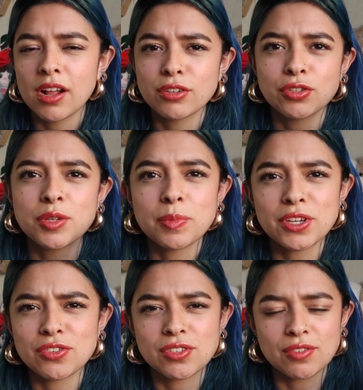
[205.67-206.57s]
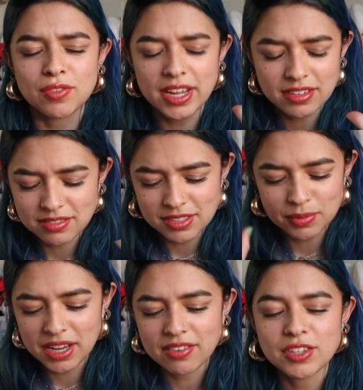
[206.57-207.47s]
I'll show some pictures of like
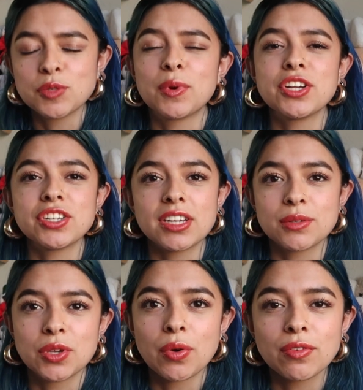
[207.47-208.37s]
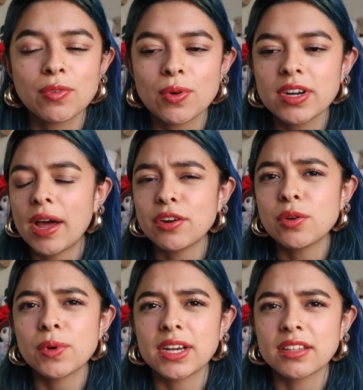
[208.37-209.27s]
some kind of inspiration that I was going for. I don't
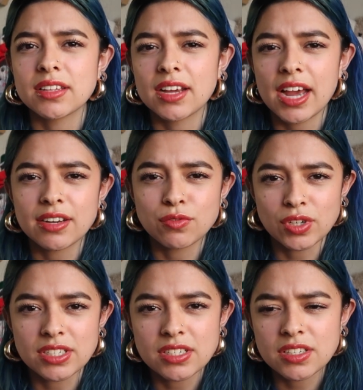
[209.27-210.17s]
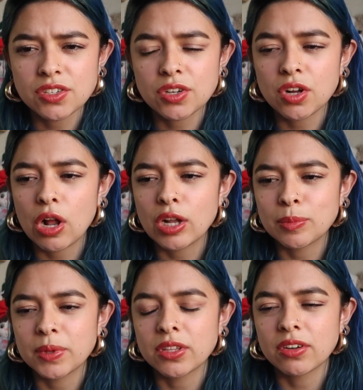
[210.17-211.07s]
know what the kind of dresses these are
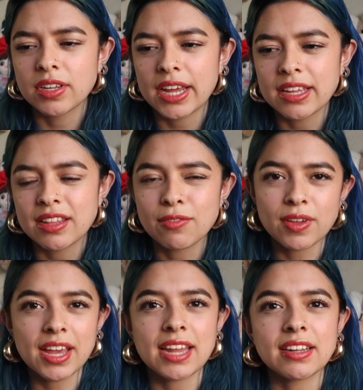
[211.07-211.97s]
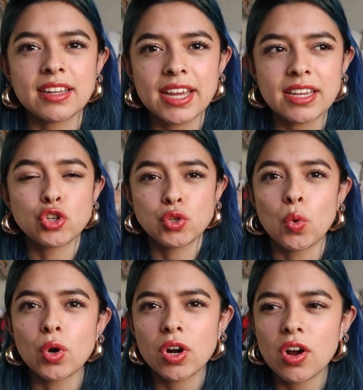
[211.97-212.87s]
called, but they're like, they fit kind of like
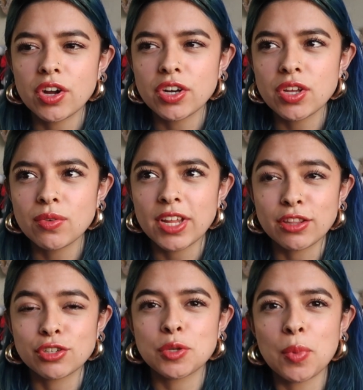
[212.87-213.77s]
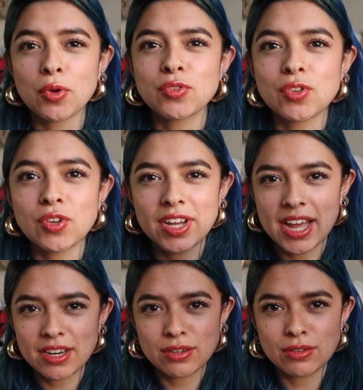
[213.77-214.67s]
short on you, like they're supposed to look
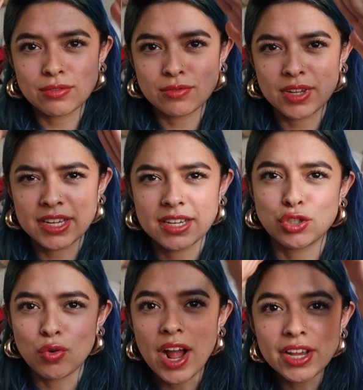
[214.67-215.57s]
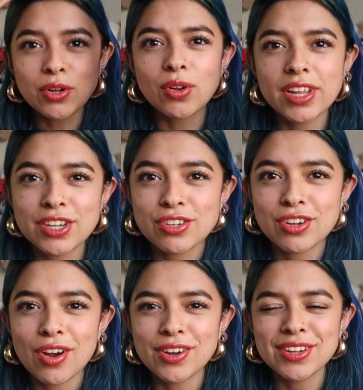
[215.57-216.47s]
kind of like
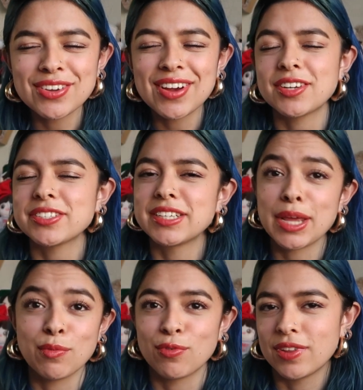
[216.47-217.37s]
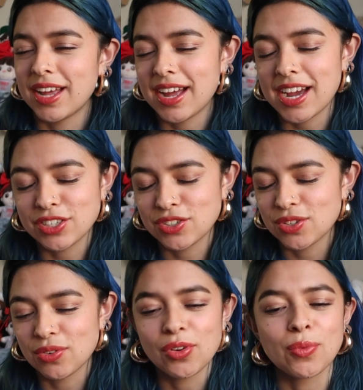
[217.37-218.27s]
triangle-ish on you. There's a name for that, I just
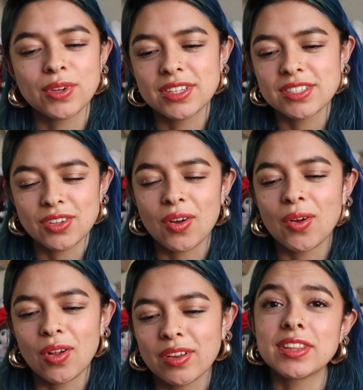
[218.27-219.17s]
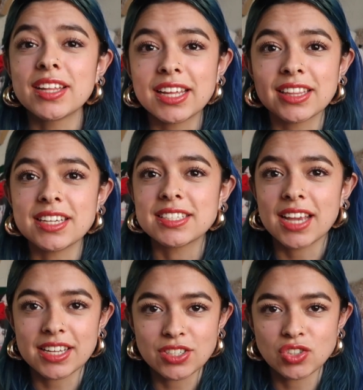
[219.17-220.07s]
don't know what it's called. But like these
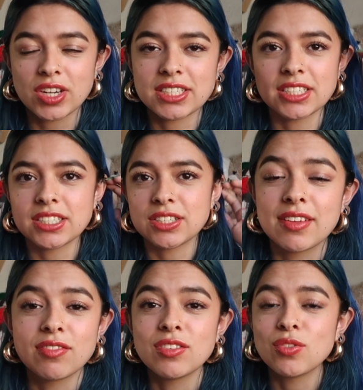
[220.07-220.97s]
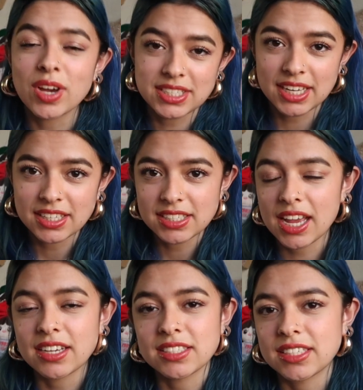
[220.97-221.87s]
kinds of dresses, if you guys like this
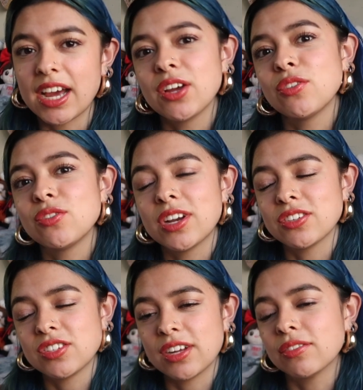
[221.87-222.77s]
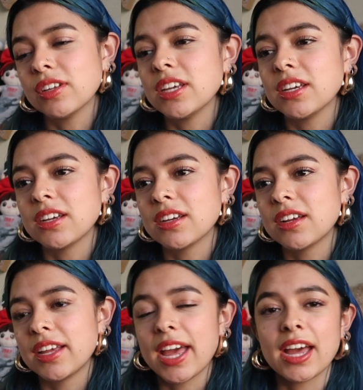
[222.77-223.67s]
kind of style, you guys should definitely
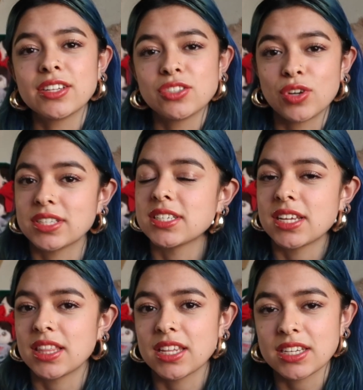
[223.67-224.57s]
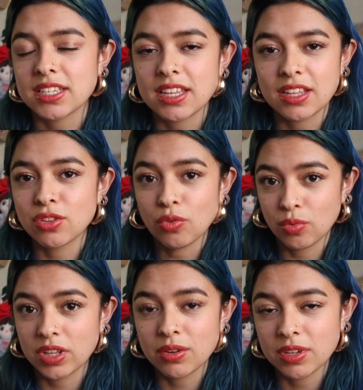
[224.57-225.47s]
get dresses like this. I think they're
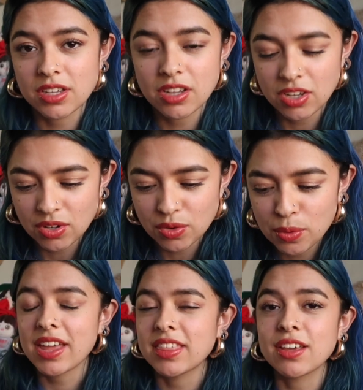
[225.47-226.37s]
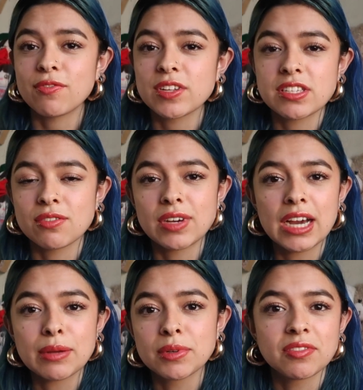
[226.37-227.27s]
really really cute. I think it fits the
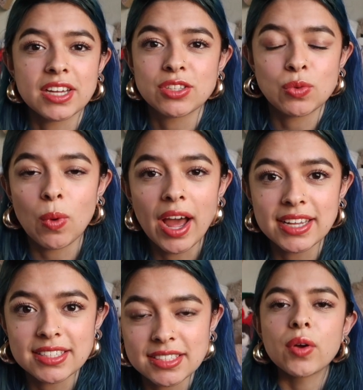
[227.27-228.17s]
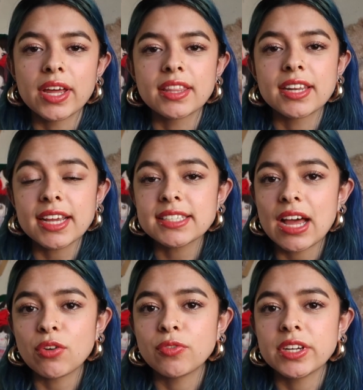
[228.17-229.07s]
vibe of like Twice. Okay, the next
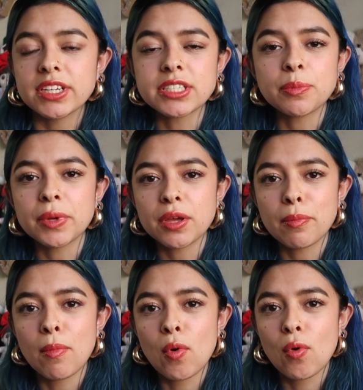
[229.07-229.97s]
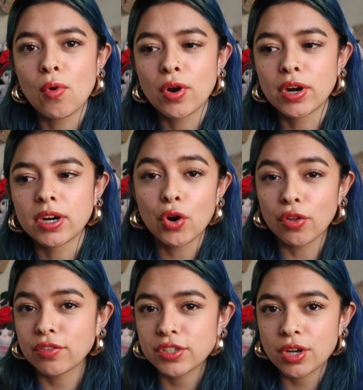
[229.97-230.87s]
outfit is a bit more
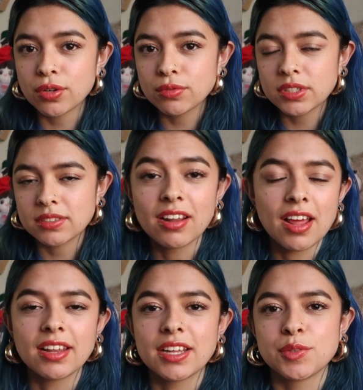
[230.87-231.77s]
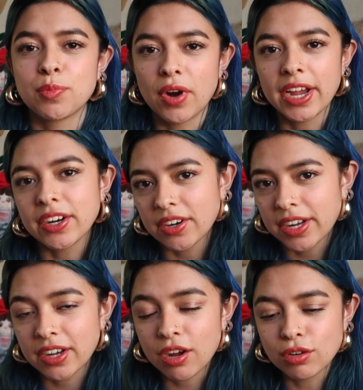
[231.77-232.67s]
earth toned, a lot less brighter
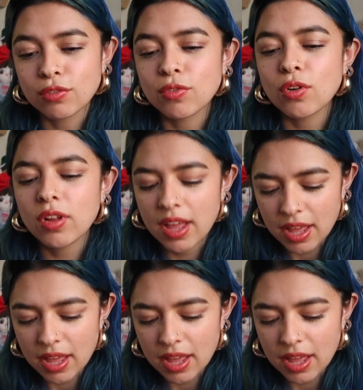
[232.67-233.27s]
and colorful.